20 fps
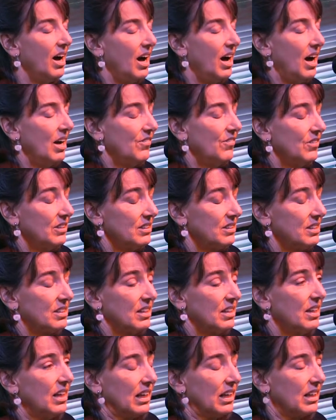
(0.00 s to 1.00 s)
I feel
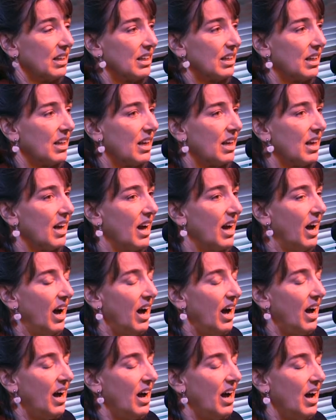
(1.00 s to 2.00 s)
sick.
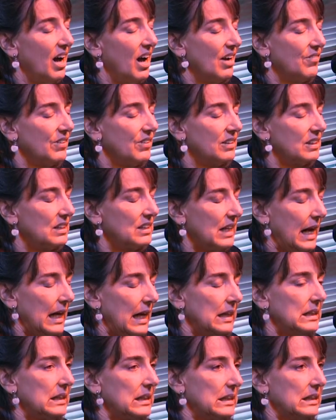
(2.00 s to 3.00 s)
I feel
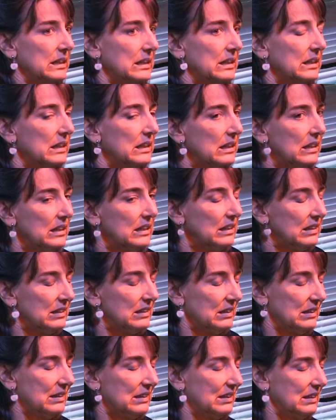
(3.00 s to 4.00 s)
tainted,
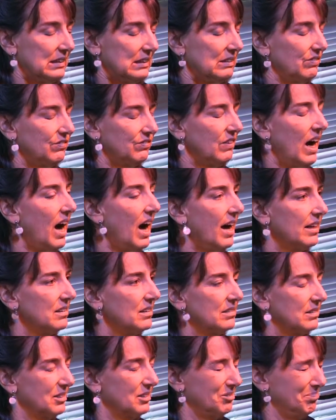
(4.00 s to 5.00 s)

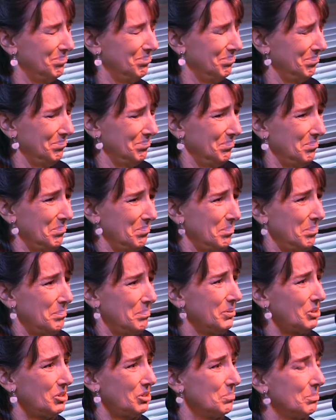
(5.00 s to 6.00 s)
defiled,
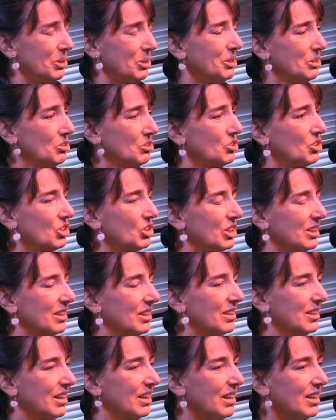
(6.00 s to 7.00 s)
besmirched.
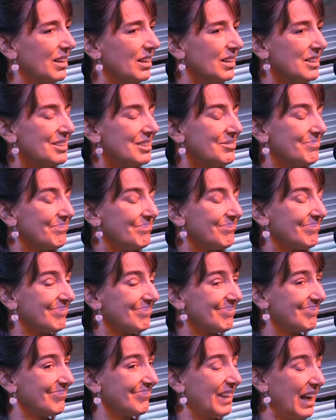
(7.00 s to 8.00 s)

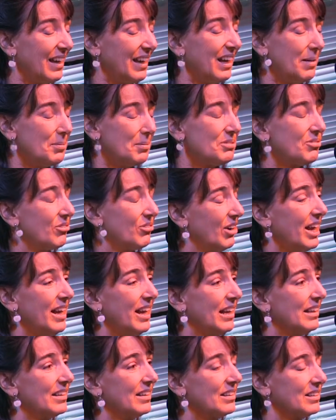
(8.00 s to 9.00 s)
And I'm
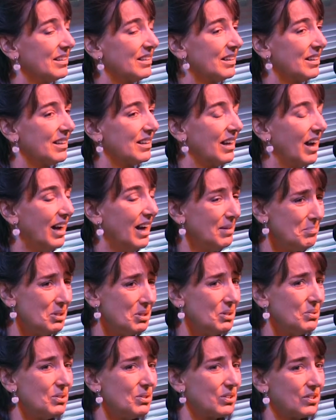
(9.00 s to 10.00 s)
afraid. I'm
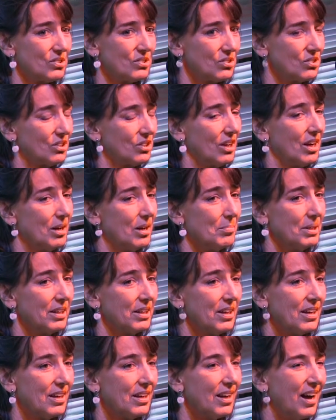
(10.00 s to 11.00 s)
new to this job.
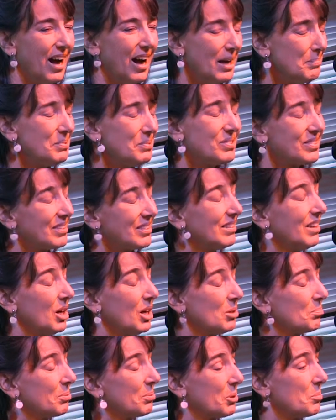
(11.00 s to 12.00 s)
I'm still
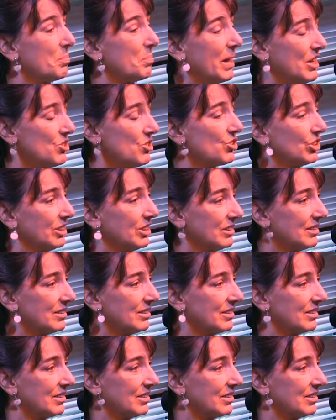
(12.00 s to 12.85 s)
on probation.